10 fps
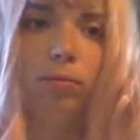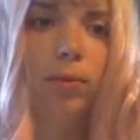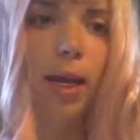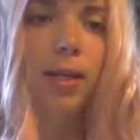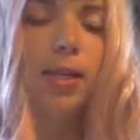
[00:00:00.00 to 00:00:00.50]

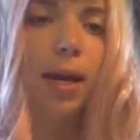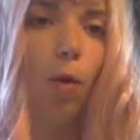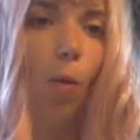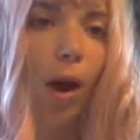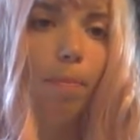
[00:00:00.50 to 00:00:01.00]
they take
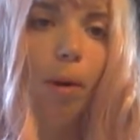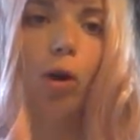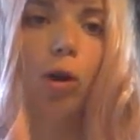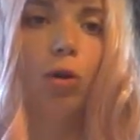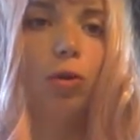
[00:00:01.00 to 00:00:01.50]
away
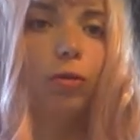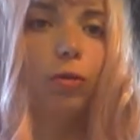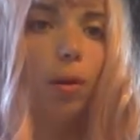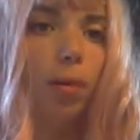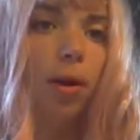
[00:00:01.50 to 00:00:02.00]
particles
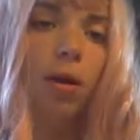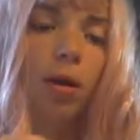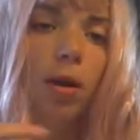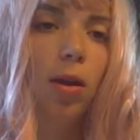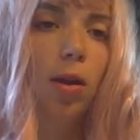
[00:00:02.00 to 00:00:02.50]
from
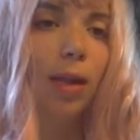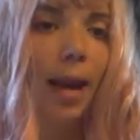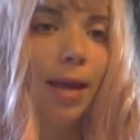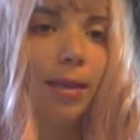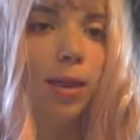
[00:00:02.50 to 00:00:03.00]
the
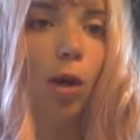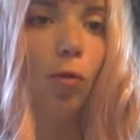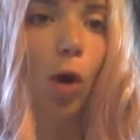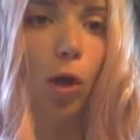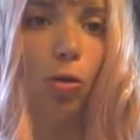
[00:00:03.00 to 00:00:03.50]
land that they're
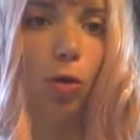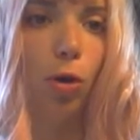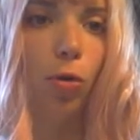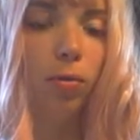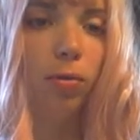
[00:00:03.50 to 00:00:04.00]
running
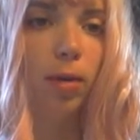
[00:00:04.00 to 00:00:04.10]
through,